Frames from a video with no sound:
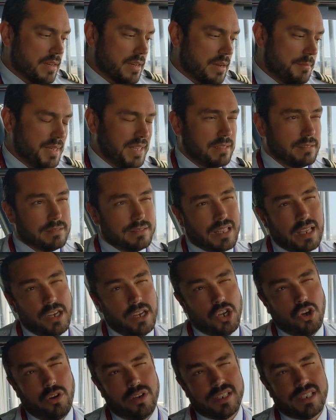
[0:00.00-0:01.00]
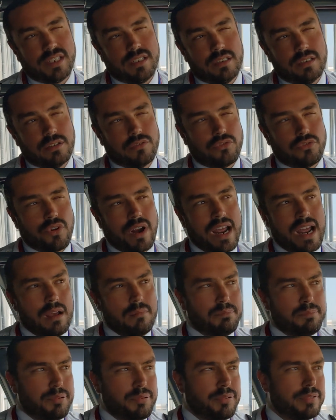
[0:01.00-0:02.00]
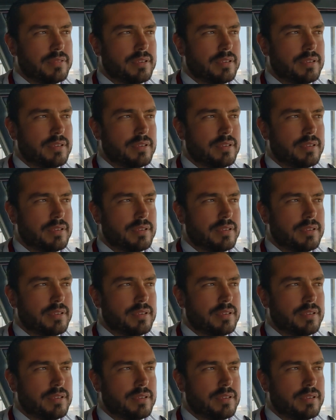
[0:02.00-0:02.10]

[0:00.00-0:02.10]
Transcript: I mean, the noise here on ramp,